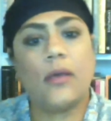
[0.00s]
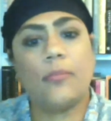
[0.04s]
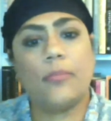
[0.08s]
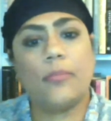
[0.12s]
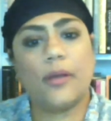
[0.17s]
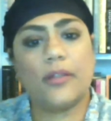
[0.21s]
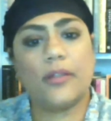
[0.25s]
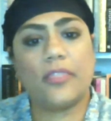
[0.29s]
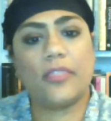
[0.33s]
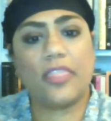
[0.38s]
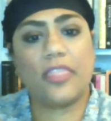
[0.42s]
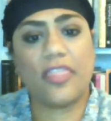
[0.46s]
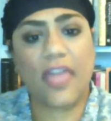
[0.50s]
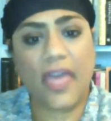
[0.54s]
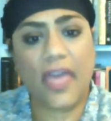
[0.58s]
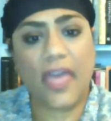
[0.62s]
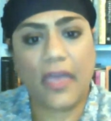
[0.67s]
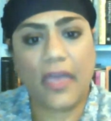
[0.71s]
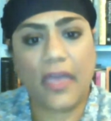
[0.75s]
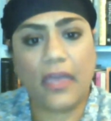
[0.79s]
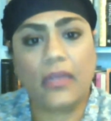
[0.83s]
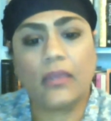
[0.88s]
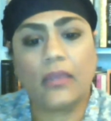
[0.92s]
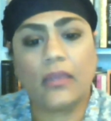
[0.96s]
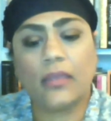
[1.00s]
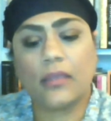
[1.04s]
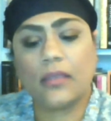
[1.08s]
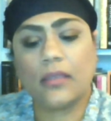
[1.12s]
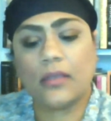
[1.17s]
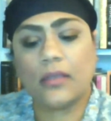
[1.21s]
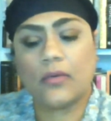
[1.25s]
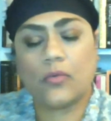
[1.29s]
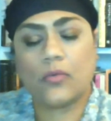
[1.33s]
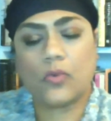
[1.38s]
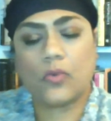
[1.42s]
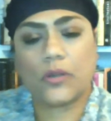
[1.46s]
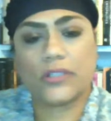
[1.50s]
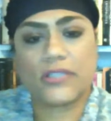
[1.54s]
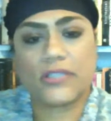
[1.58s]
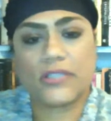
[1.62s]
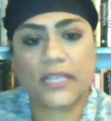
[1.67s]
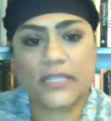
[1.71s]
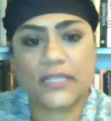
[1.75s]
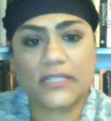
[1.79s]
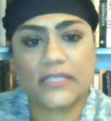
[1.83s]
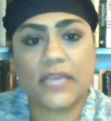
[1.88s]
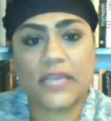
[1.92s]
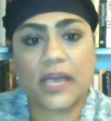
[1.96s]
but there what
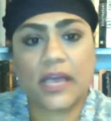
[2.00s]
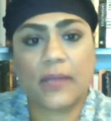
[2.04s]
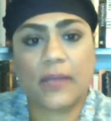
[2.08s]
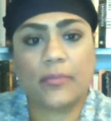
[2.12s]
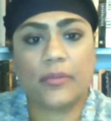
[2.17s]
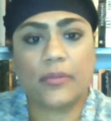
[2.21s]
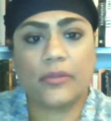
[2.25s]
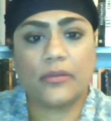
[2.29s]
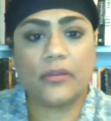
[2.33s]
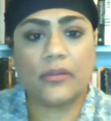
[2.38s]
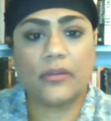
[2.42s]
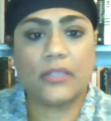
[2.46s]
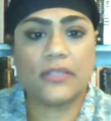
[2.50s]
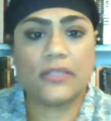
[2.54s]
tends to happen